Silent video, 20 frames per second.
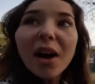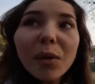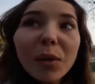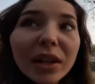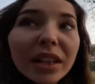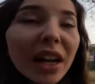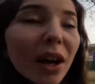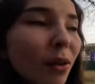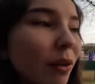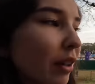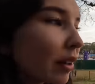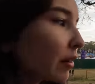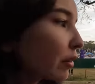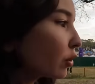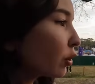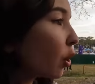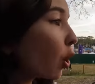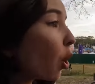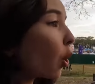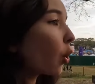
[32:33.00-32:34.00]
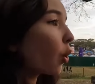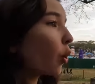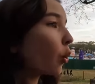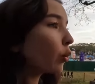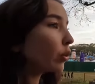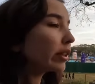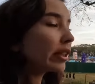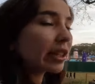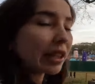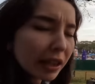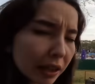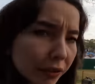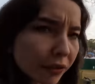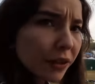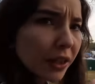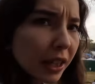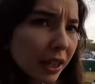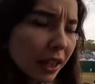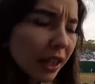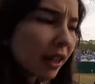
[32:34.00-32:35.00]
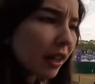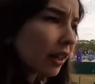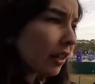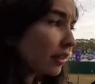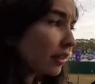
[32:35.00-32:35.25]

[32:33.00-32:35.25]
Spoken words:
One hour? No, live here.